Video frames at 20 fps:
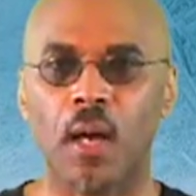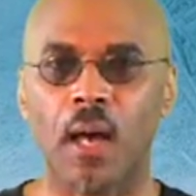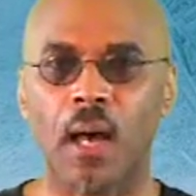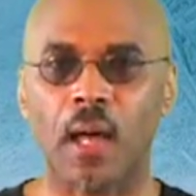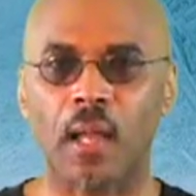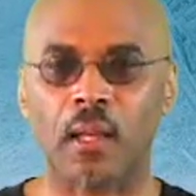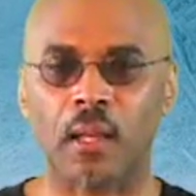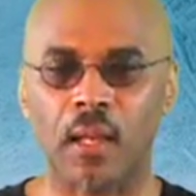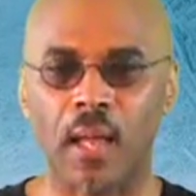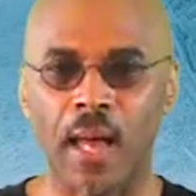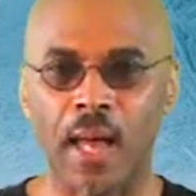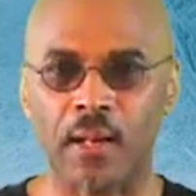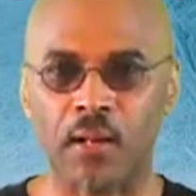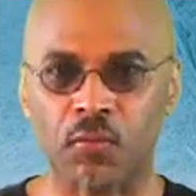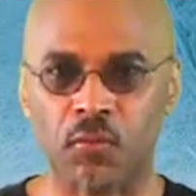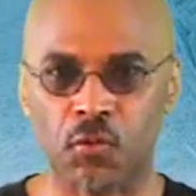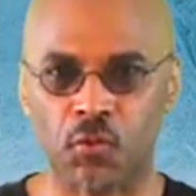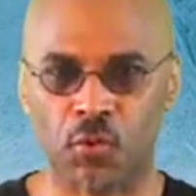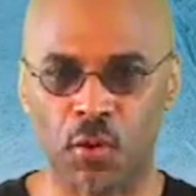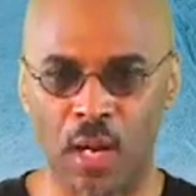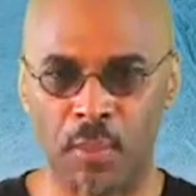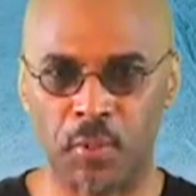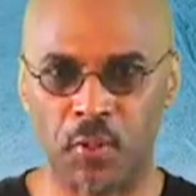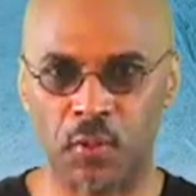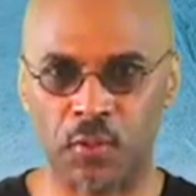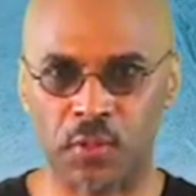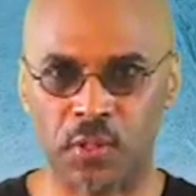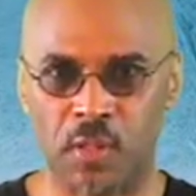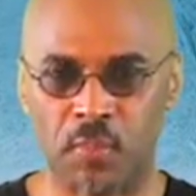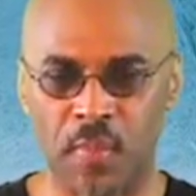a lot of
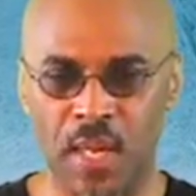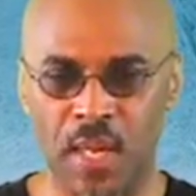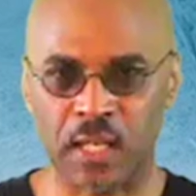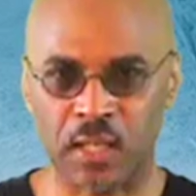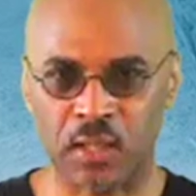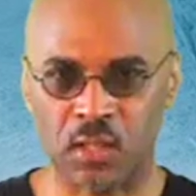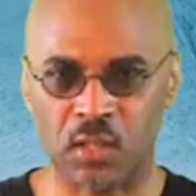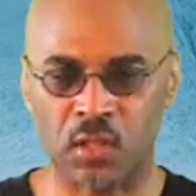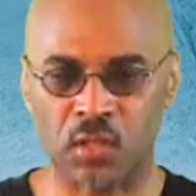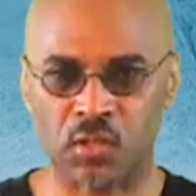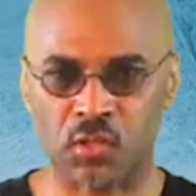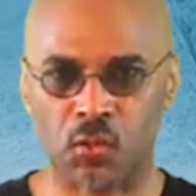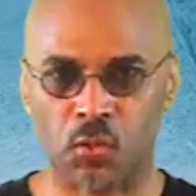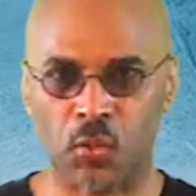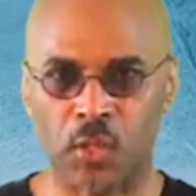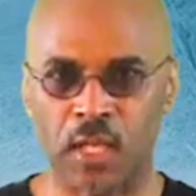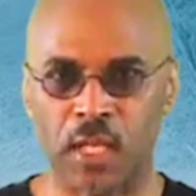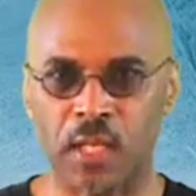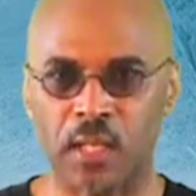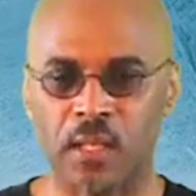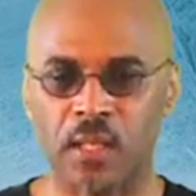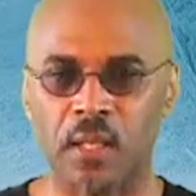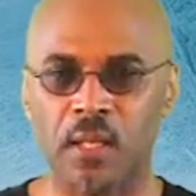trouble to it to the screen.